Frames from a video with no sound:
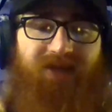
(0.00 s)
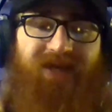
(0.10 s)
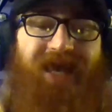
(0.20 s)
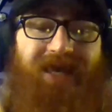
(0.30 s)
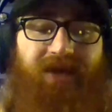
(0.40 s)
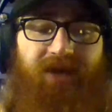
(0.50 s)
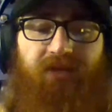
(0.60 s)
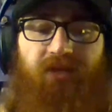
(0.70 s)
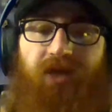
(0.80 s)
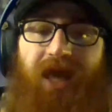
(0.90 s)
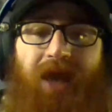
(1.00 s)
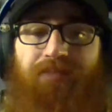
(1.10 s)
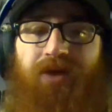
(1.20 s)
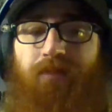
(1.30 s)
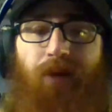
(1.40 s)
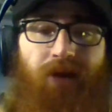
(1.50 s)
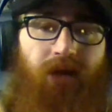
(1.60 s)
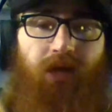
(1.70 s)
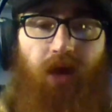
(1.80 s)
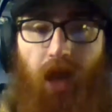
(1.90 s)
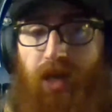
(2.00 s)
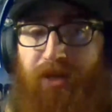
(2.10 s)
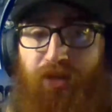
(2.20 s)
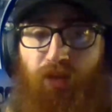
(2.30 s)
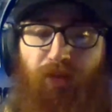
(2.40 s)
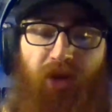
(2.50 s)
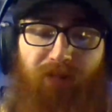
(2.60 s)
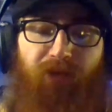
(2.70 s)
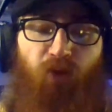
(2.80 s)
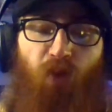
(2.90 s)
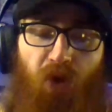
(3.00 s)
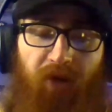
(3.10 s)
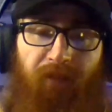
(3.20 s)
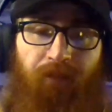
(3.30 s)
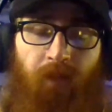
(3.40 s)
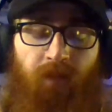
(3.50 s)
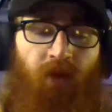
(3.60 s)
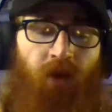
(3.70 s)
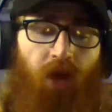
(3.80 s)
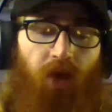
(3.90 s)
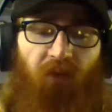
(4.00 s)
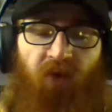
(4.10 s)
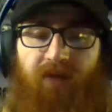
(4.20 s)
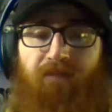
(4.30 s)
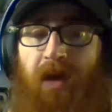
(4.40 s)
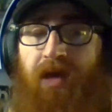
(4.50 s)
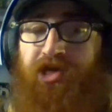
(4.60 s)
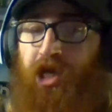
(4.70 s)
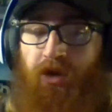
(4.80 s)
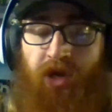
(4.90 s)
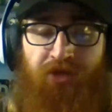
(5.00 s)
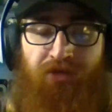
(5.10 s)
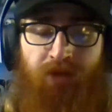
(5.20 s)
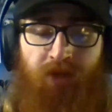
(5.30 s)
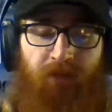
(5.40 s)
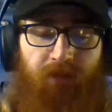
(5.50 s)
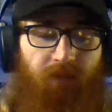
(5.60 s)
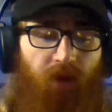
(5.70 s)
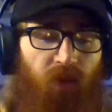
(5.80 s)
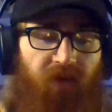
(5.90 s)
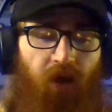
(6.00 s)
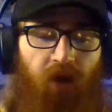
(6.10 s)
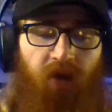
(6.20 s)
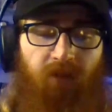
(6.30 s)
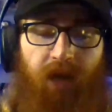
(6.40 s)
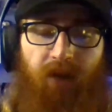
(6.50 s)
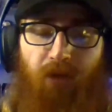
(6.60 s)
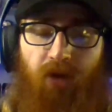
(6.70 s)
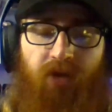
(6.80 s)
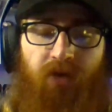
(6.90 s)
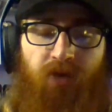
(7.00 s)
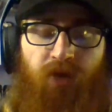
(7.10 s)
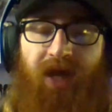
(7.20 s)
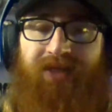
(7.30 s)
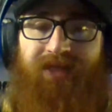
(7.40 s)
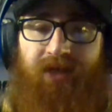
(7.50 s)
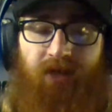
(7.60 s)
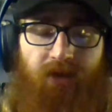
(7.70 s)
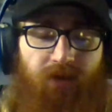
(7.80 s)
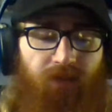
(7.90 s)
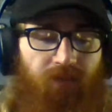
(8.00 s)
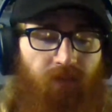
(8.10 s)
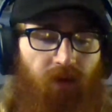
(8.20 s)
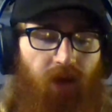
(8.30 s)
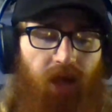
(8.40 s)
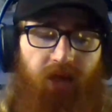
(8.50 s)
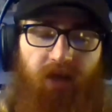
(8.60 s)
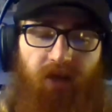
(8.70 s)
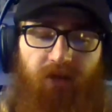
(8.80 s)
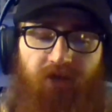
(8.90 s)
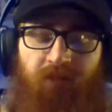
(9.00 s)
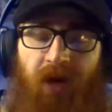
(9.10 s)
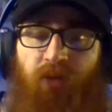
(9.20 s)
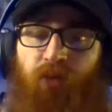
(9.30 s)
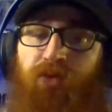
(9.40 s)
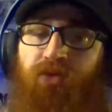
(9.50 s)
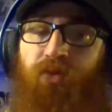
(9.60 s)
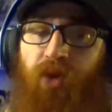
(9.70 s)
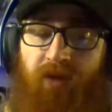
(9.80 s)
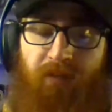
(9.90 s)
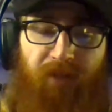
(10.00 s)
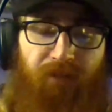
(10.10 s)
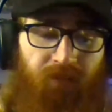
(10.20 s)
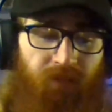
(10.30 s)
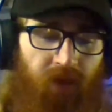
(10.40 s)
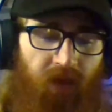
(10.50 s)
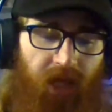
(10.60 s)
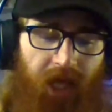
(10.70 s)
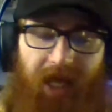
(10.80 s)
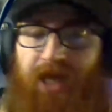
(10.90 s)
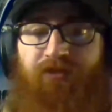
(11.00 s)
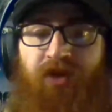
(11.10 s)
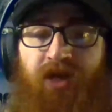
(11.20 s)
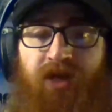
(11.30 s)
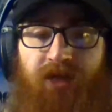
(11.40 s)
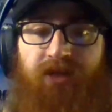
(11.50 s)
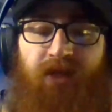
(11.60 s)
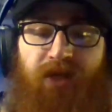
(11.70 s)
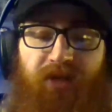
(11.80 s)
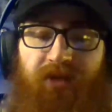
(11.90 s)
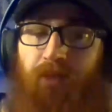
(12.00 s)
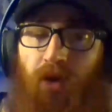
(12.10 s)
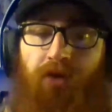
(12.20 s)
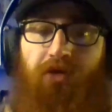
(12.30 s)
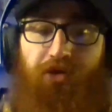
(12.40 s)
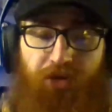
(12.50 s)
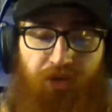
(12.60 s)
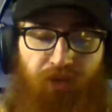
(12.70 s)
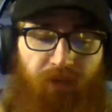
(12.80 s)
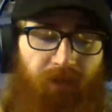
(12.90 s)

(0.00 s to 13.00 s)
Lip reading: Taking us to Captain America Annual Number 1. Written by Jerry Dugan, with art by Marco Castello, and colors by Ruth Redman. Infinite Destinies Part 2.